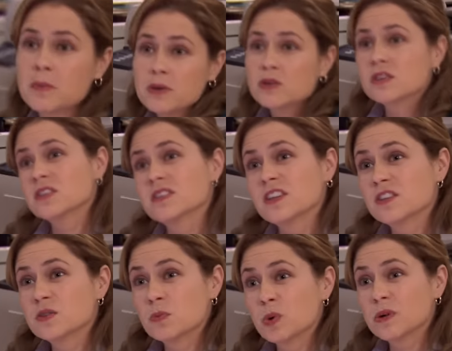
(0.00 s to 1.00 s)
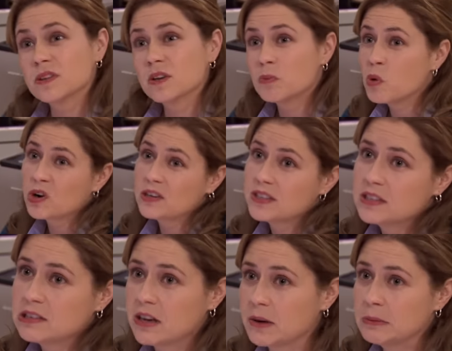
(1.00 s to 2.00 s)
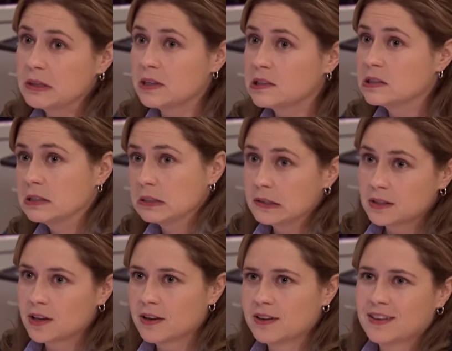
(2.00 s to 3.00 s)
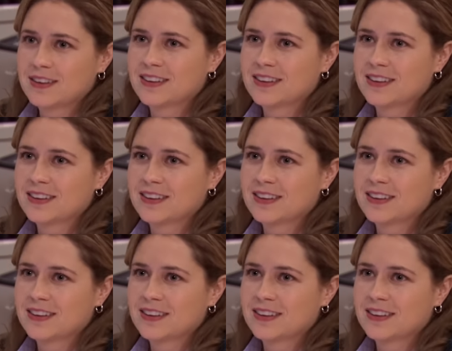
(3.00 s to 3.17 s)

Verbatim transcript: maybe you can just unspool a little more each time you need to... Don't tell